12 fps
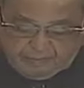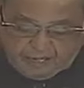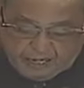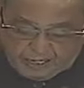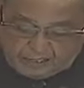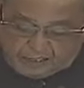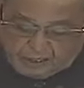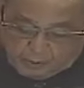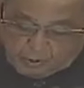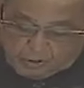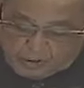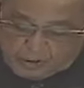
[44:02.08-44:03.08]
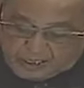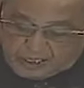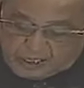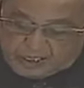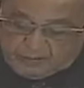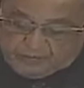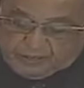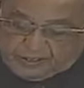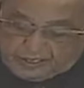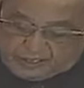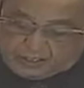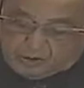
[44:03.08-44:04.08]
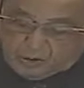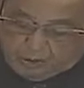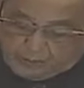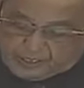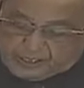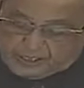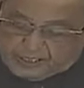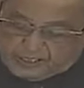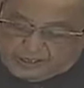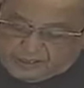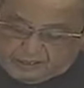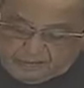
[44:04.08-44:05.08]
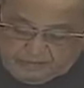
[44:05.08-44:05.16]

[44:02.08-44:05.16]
and supporting relief and rescue operations